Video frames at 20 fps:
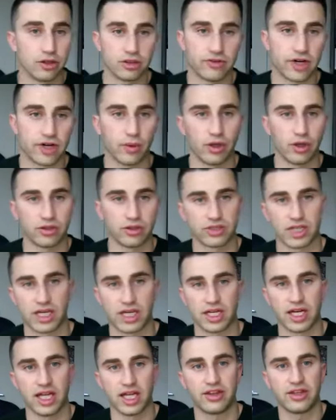very well said.
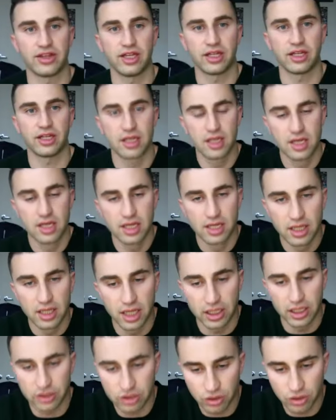And I think
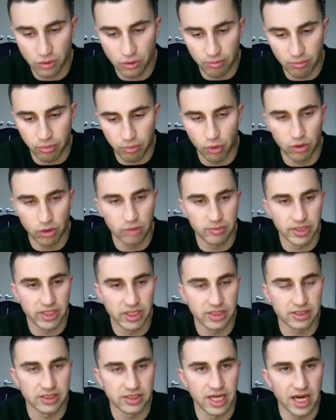that's so important
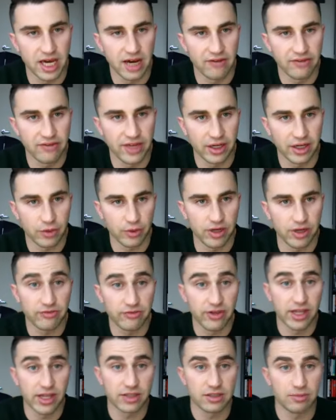because you have that great
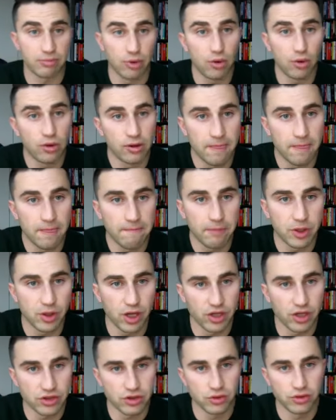fan support, but you
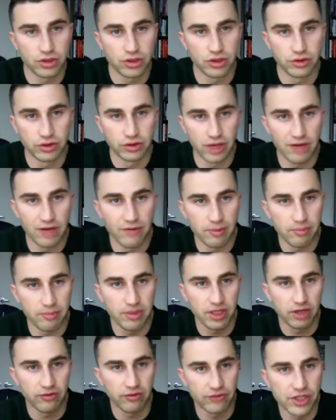also you have a
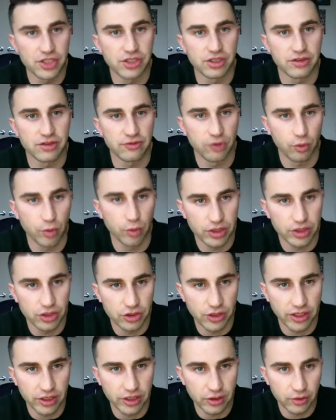bigger vision for what you're
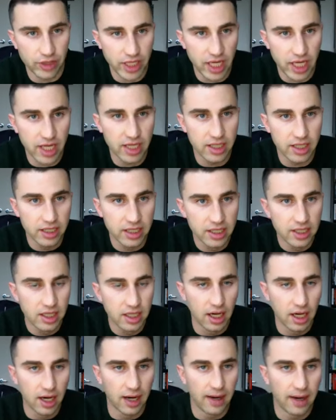trying to create.
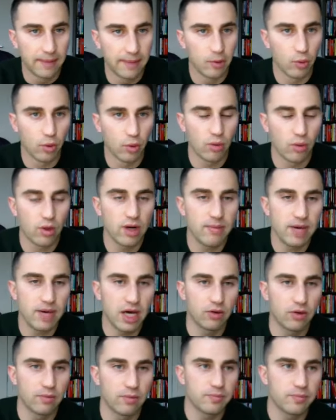What
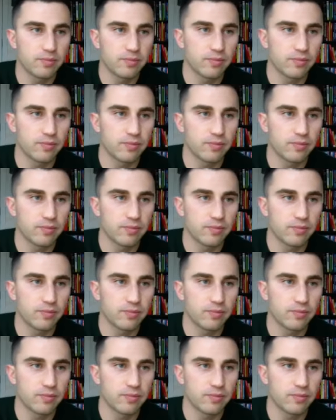about,